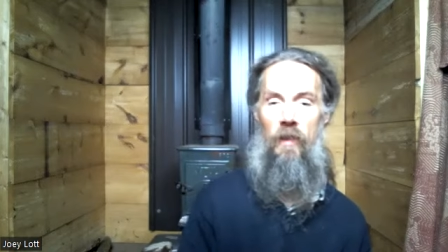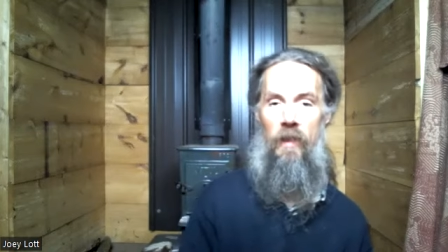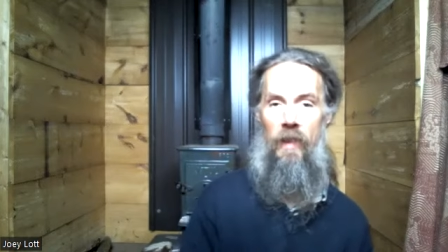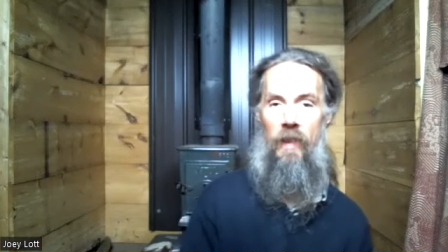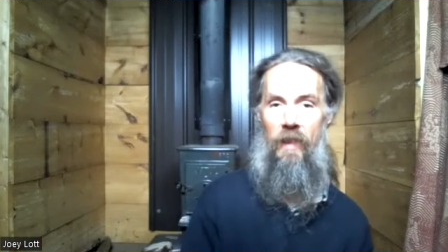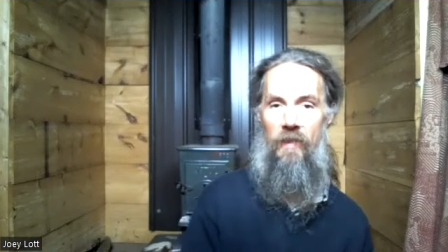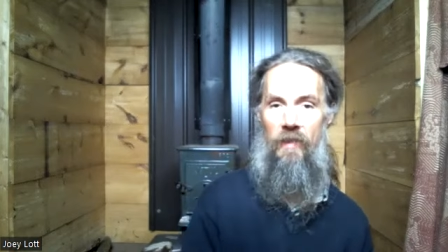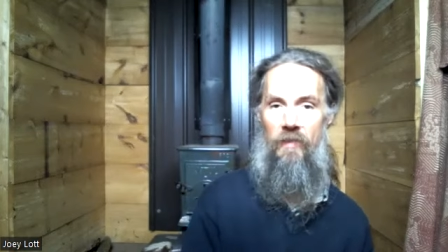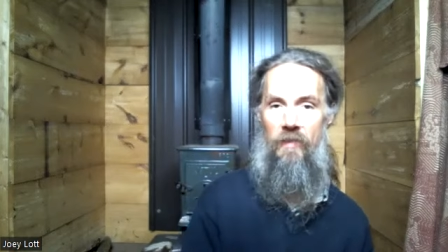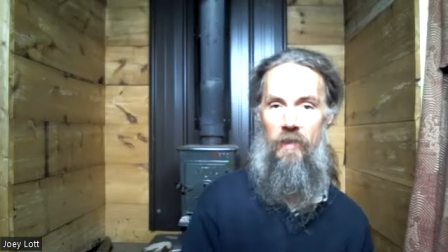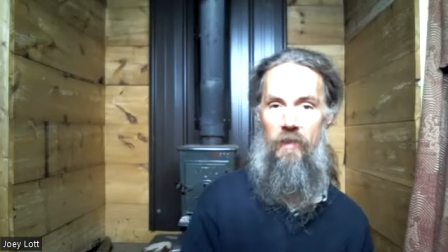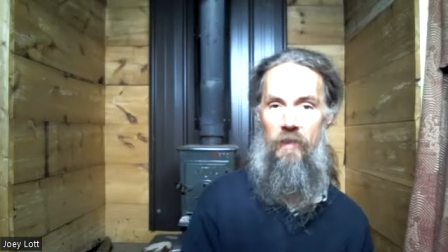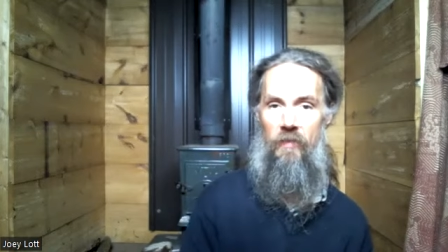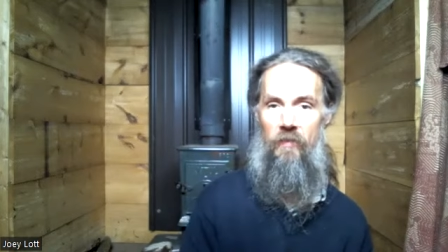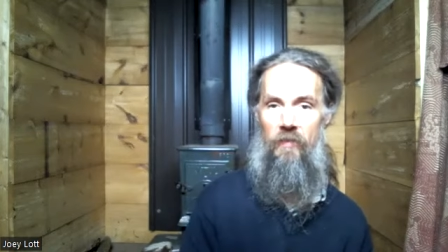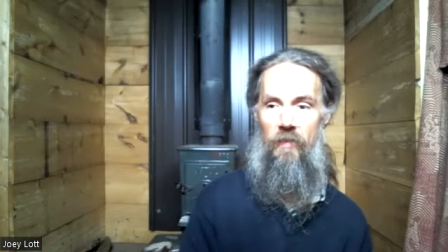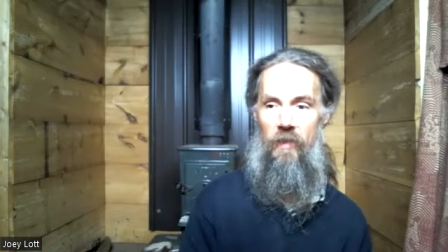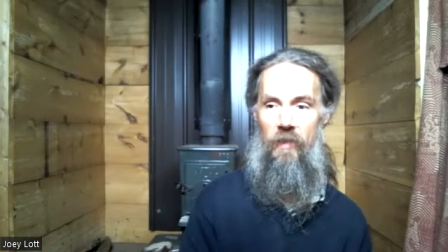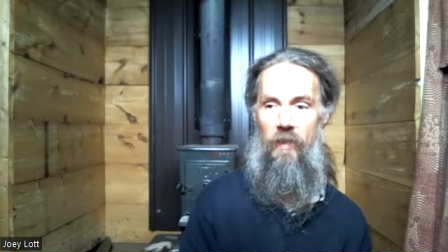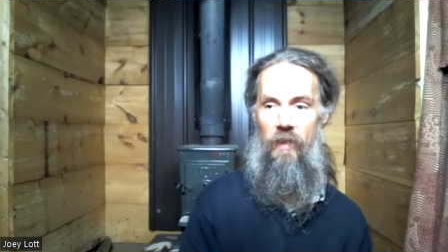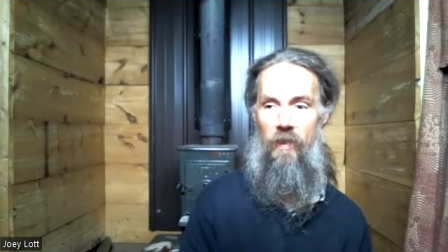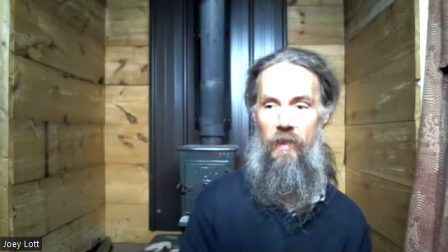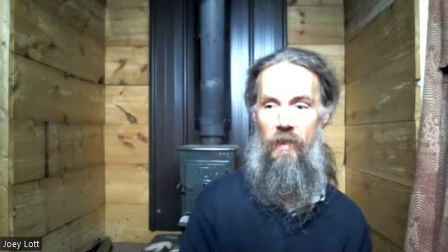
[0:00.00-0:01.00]
at
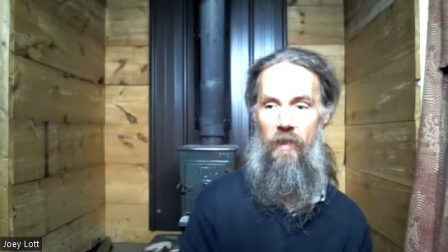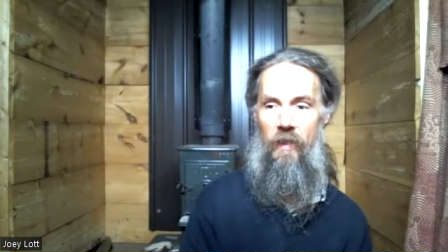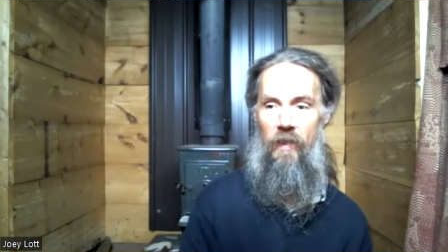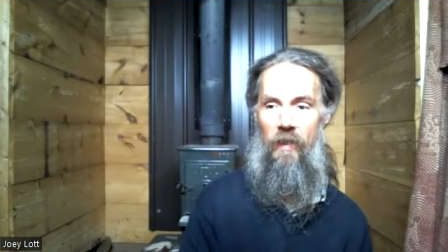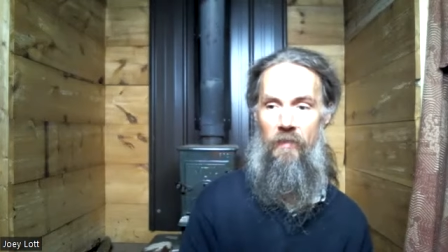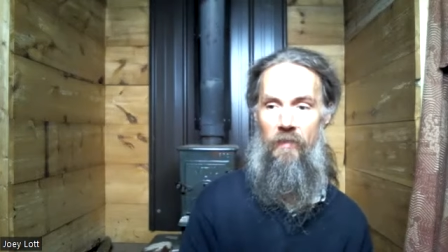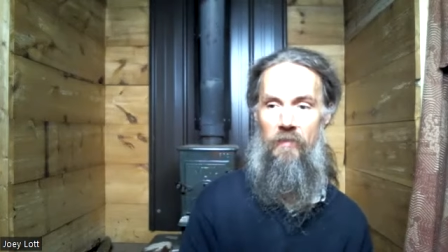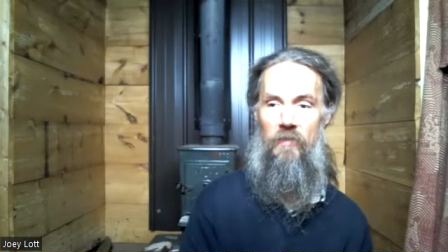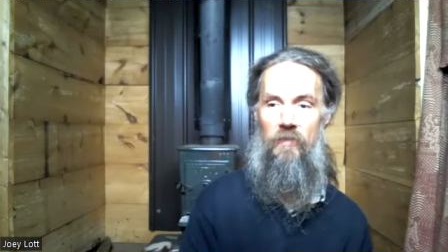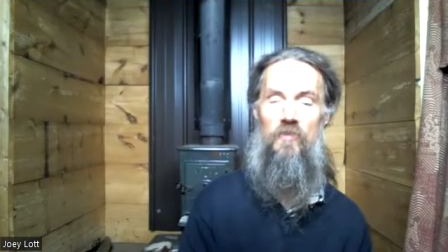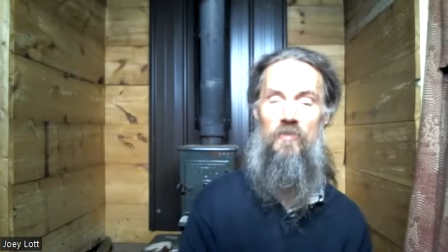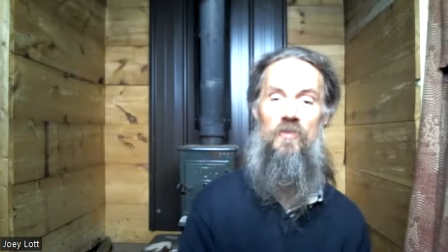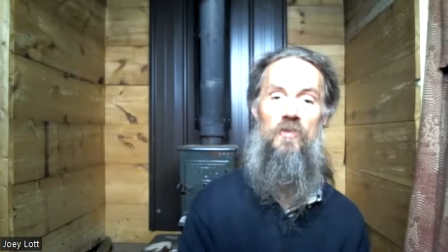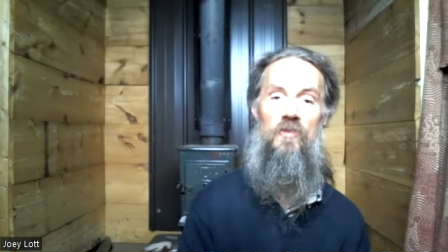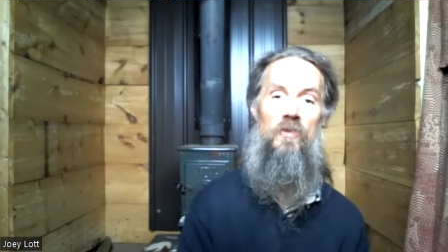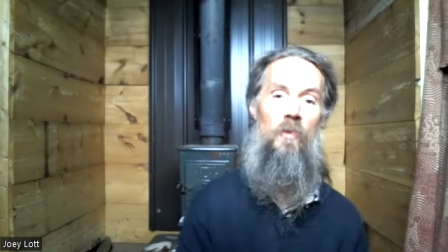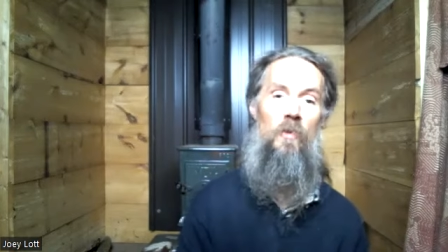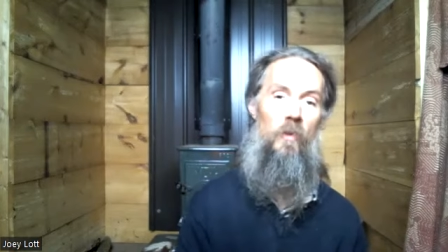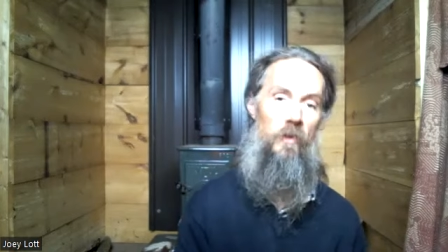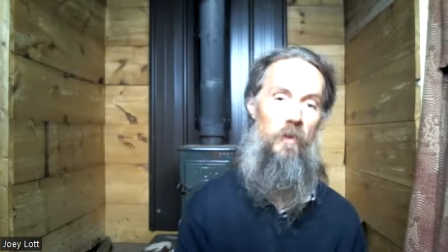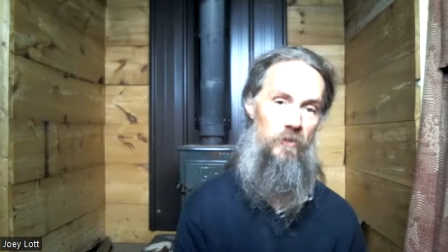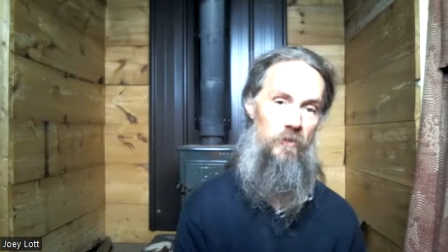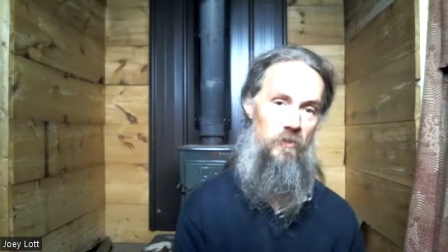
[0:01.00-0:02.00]
at the
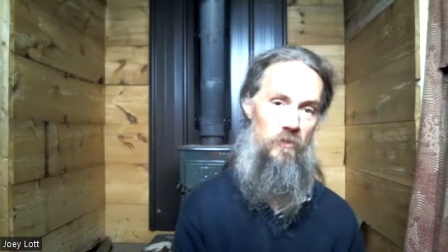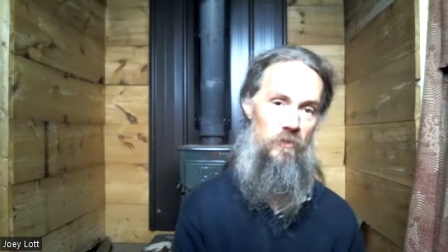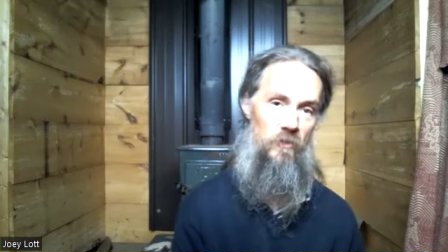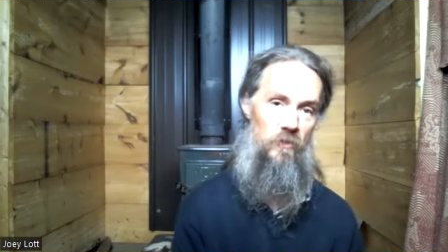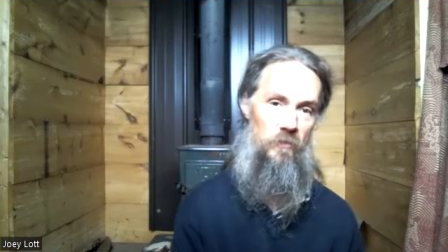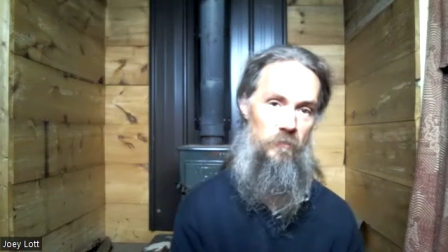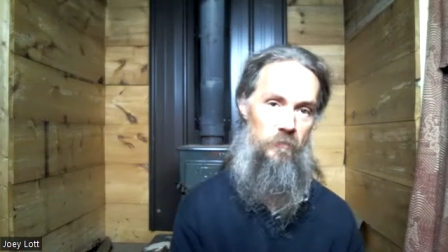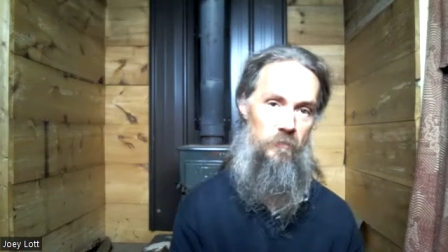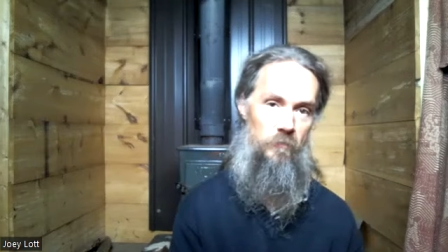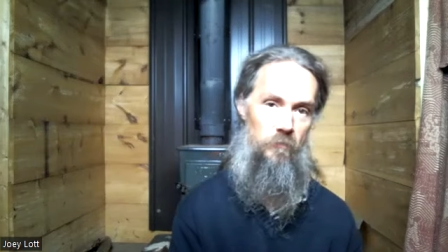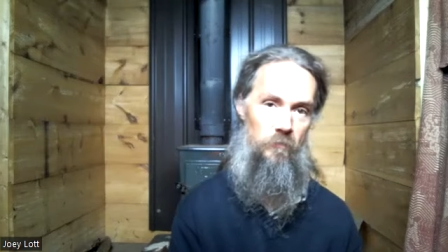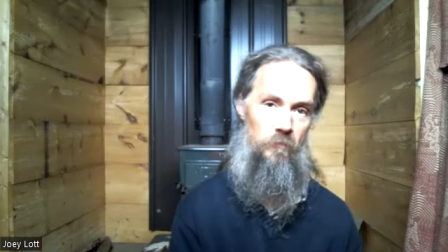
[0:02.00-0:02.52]
source.